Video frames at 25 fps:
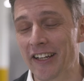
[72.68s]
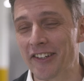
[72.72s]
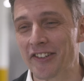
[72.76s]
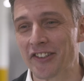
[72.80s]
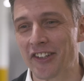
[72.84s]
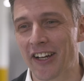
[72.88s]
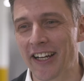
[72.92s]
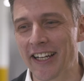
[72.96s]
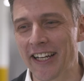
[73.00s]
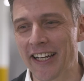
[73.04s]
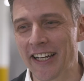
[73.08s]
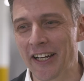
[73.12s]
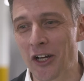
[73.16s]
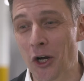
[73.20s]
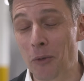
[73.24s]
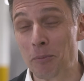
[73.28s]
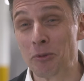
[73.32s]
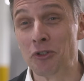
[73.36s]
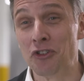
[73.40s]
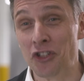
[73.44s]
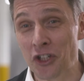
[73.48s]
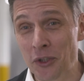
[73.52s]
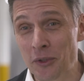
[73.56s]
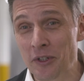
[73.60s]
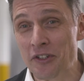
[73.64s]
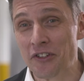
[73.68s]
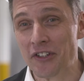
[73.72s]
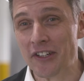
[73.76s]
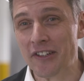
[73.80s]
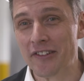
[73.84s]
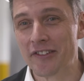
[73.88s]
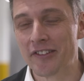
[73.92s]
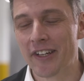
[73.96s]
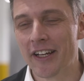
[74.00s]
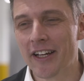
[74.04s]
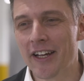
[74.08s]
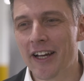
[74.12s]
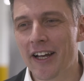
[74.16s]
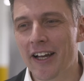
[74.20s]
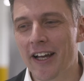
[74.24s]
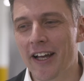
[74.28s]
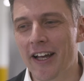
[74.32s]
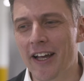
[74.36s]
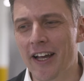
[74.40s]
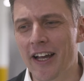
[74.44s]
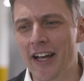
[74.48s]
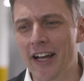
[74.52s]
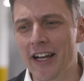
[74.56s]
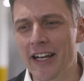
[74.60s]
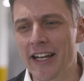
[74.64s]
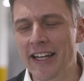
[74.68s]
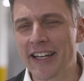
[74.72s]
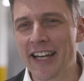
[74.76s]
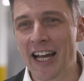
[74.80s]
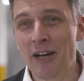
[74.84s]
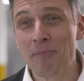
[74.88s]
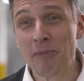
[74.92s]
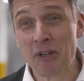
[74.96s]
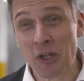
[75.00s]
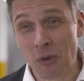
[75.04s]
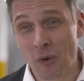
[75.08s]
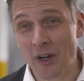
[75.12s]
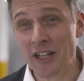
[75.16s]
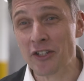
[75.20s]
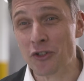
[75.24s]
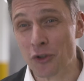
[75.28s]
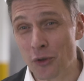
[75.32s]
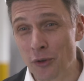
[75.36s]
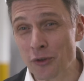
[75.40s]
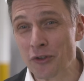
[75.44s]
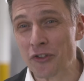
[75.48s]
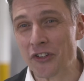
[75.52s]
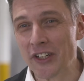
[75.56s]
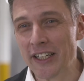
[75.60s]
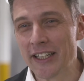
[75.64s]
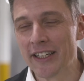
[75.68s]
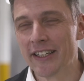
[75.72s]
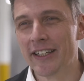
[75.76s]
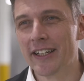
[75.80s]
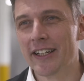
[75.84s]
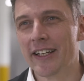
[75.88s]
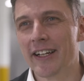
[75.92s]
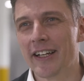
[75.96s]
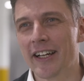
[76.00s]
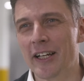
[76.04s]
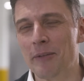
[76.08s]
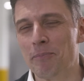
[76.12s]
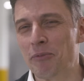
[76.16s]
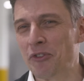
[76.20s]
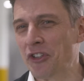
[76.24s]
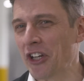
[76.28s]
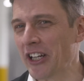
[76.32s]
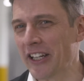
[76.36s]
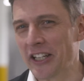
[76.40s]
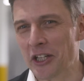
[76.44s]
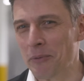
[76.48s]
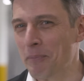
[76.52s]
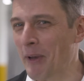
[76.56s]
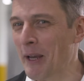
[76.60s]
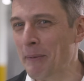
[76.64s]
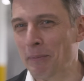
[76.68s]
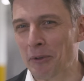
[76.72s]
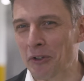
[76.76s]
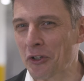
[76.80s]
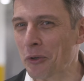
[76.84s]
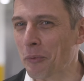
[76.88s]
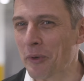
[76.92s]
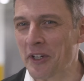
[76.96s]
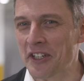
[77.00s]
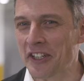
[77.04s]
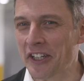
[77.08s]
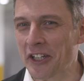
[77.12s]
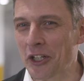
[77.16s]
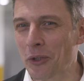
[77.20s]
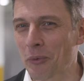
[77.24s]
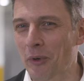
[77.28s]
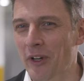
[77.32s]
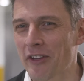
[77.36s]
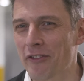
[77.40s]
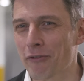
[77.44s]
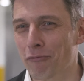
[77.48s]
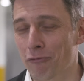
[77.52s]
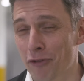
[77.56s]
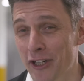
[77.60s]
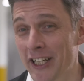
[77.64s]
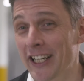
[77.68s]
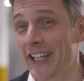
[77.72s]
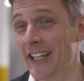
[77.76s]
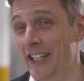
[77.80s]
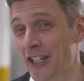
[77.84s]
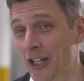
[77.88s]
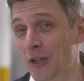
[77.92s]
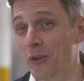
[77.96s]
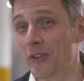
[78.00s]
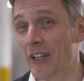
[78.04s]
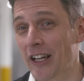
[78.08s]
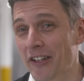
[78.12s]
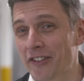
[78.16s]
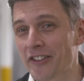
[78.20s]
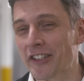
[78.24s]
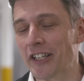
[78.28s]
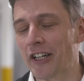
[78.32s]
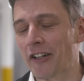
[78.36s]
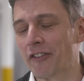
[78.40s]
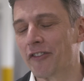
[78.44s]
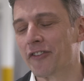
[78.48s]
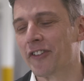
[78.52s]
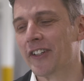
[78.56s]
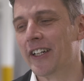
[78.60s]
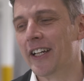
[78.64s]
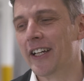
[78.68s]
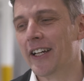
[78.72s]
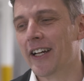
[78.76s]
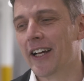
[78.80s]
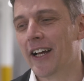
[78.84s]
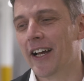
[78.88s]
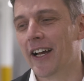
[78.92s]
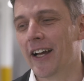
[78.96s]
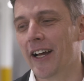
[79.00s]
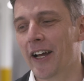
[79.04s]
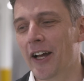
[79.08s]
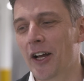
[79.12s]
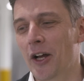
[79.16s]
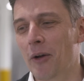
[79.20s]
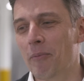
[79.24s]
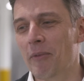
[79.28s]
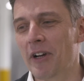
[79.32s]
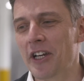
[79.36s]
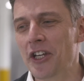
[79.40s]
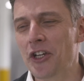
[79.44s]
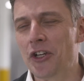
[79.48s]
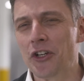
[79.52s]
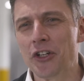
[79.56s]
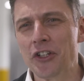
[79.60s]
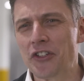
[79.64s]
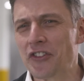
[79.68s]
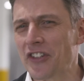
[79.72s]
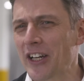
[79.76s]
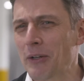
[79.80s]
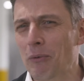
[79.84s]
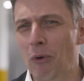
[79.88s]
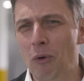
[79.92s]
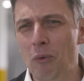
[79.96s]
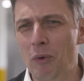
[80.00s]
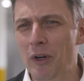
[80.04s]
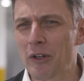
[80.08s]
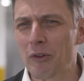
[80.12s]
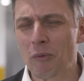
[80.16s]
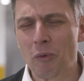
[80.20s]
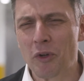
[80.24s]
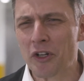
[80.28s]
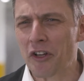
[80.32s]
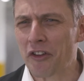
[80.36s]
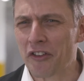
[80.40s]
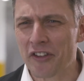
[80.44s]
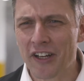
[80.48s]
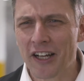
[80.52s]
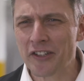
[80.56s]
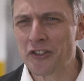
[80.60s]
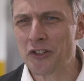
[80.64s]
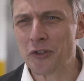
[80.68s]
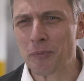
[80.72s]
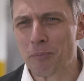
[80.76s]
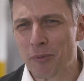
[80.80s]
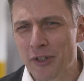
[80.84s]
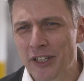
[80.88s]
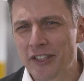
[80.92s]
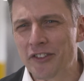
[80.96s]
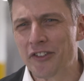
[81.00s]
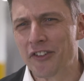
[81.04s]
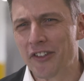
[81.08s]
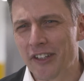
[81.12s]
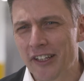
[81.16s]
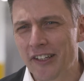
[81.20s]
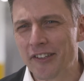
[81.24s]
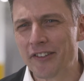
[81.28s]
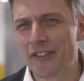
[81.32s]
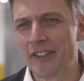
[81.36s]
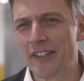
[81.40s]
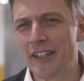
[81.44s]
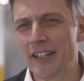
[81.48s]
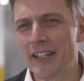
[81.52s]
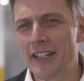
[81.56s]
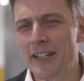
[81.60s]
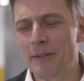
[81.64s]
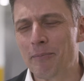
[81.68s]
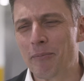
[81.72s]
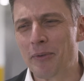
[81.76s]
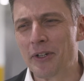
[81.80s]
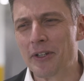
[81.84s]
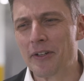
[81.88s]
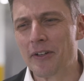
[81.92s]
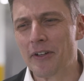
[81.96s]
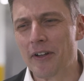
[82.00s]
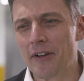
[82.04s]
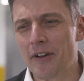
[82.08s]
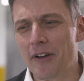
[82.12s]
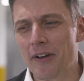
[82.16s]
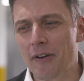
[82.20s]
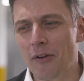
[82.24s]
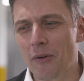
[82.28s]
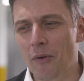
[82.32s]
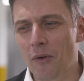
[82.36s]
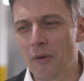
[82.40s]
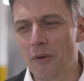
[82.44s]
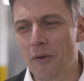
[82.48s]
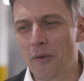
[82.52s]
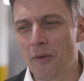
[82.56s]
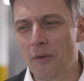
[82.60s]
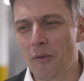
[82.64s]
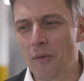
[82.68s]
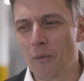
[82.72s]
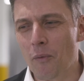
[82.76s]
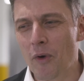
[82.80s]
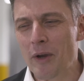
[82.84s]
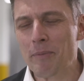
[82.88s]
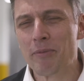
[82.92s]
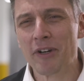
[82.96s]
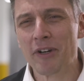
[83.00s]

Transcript: exciting opportunities, and it can be quite daunting, and certainly the people that we deal with really know their stuff. And you could say, well, what does Tharsis bring to this? But we